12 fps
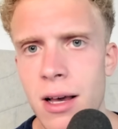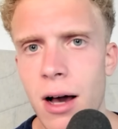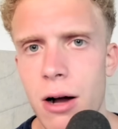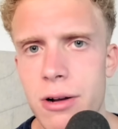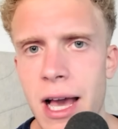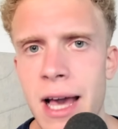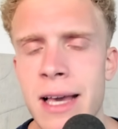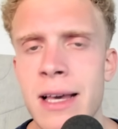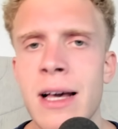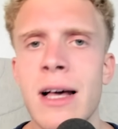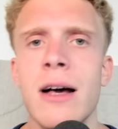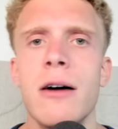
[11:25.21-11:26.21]
Okay,
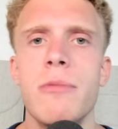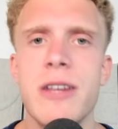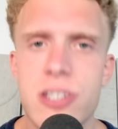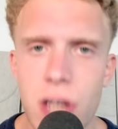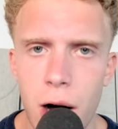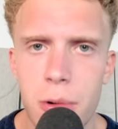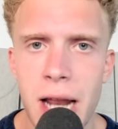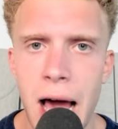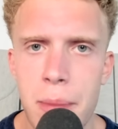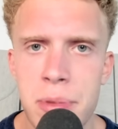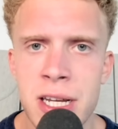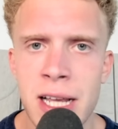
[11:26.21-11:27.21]
we saw what
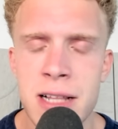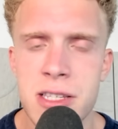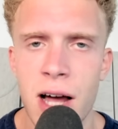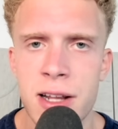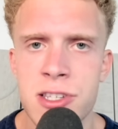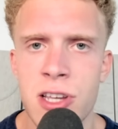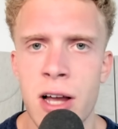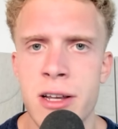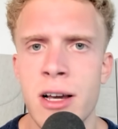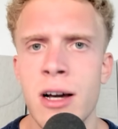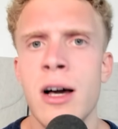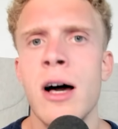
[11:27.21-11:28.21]
happened against
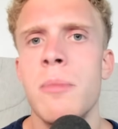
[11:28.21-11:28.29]
Adesanya.